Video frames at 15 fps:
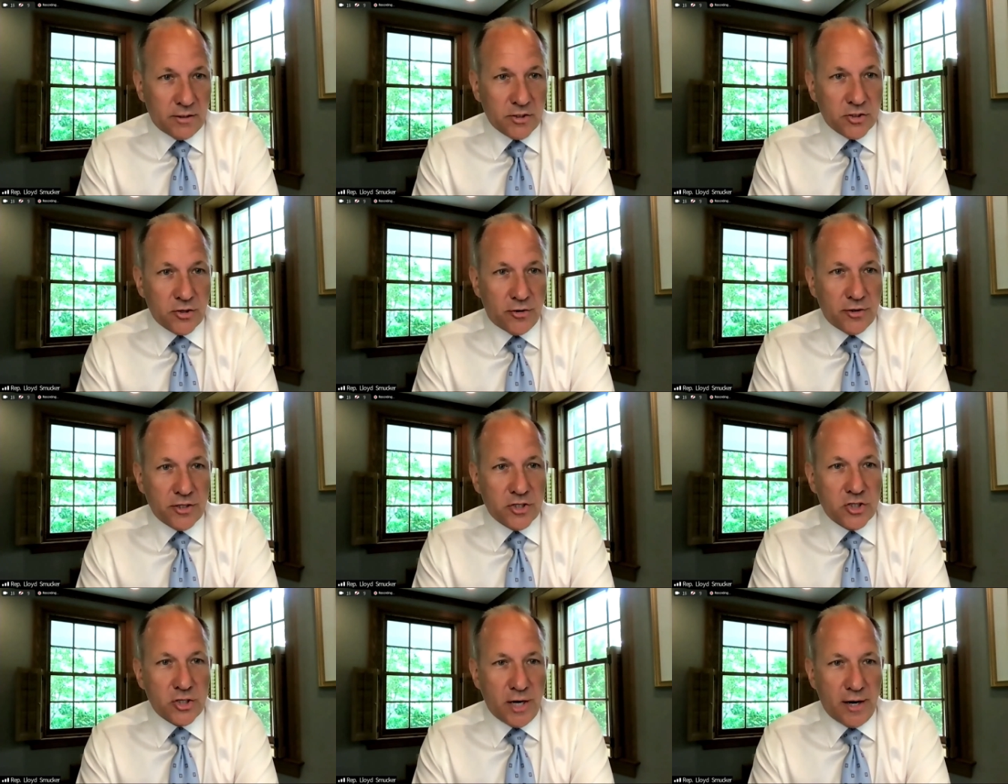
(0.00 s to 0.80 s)
concern is
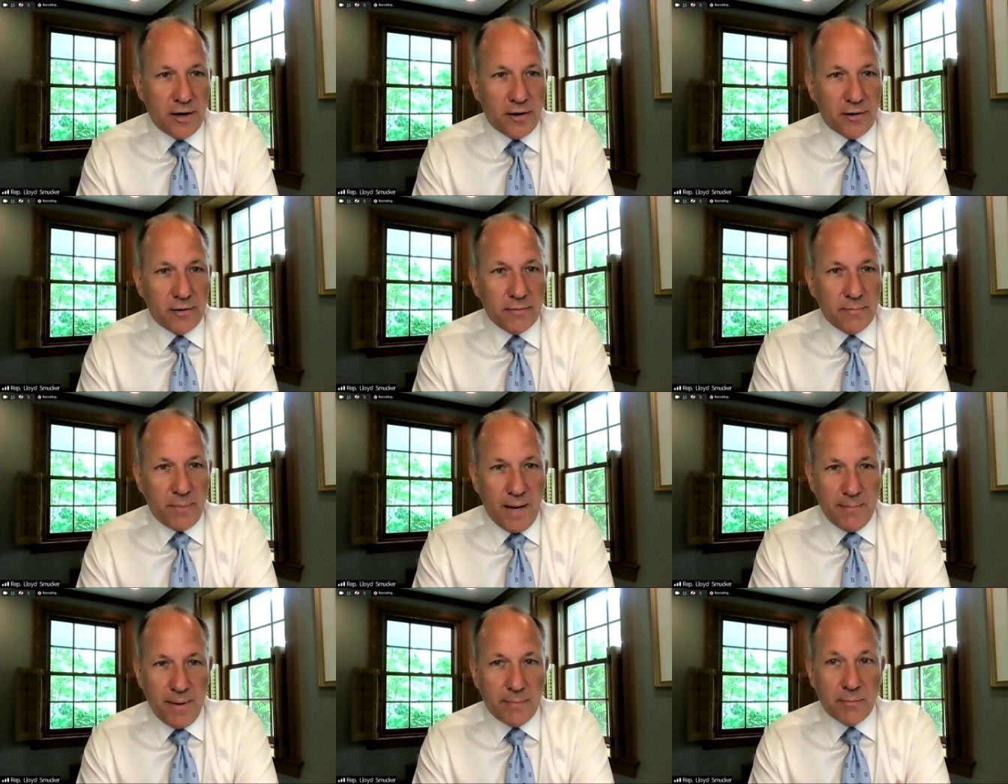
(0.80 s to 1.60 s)
shared
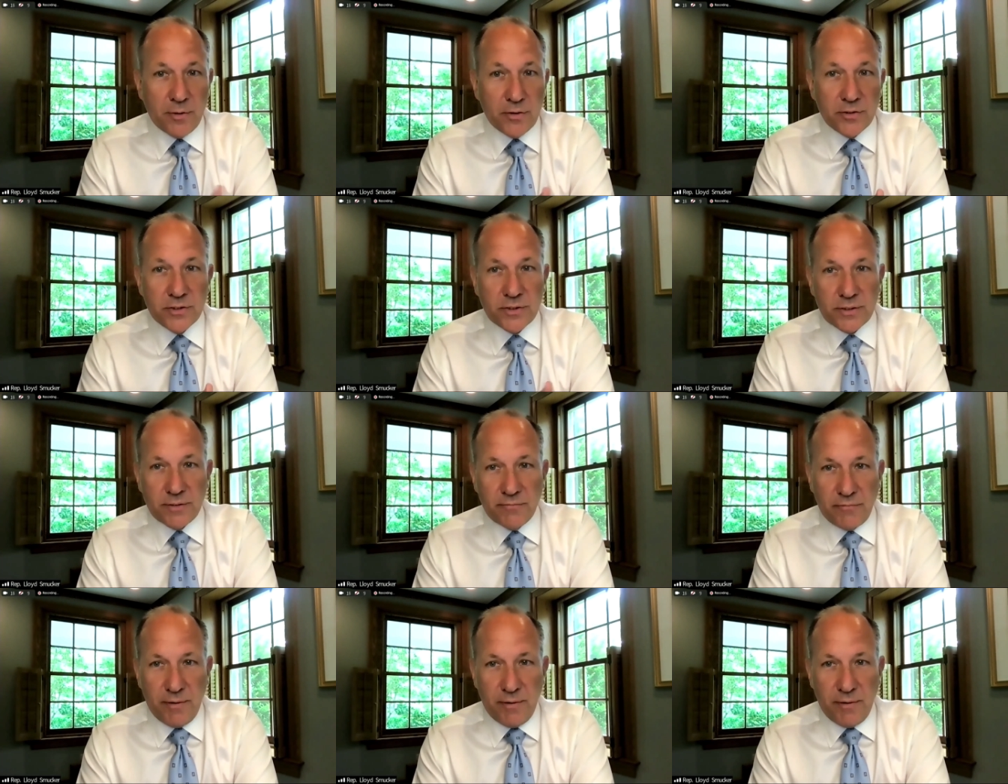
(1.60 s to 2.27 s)
by members